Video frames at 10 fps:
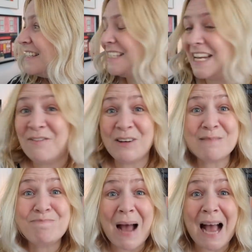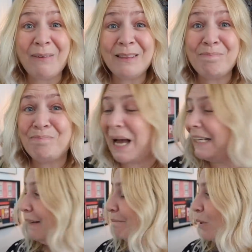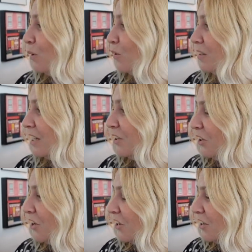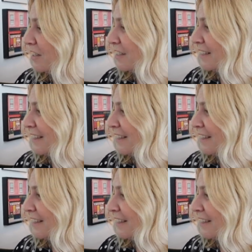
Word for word: Stephen is back with the paddling pool. Does it look good?